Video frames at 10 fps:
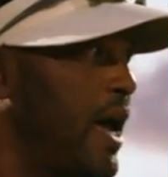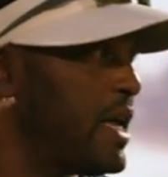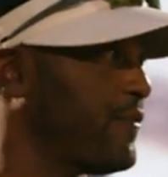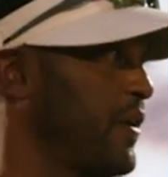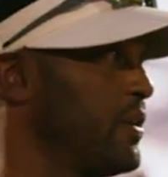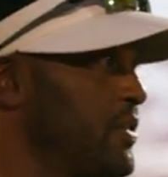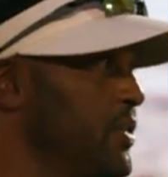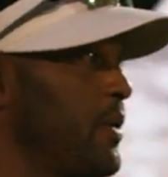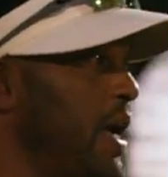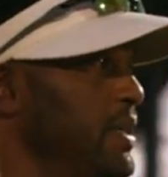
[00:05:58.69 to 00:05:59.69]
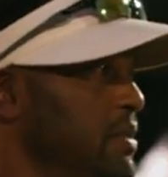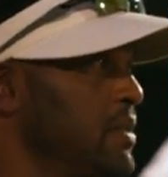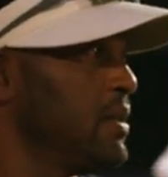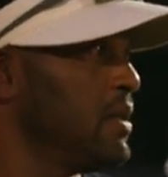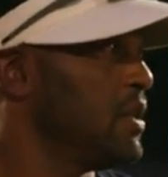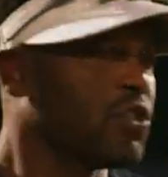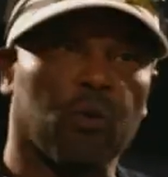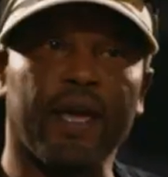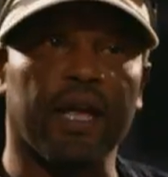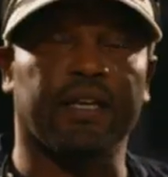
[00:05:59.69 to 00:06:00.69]
guys feel it too, right? So
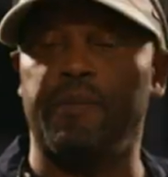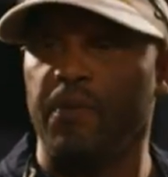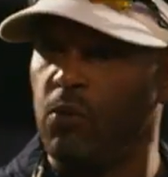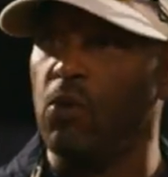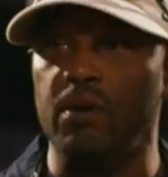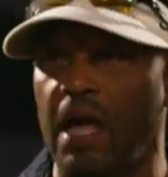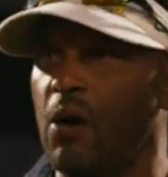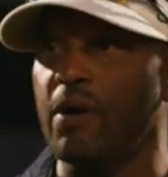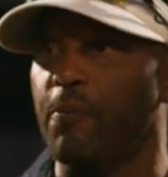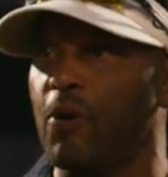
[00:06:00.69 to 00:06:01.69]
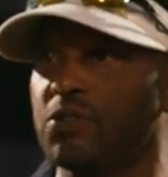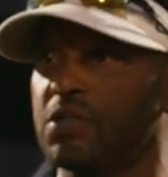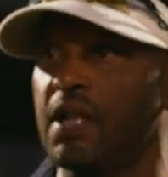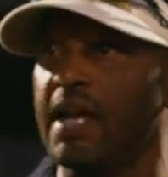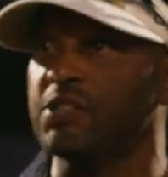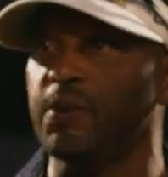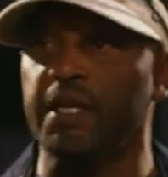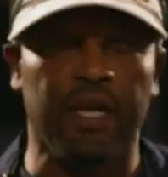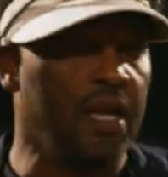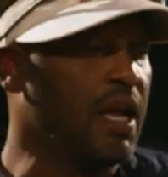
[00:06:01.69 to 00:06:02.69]
we got to keep it. How we approached it last week,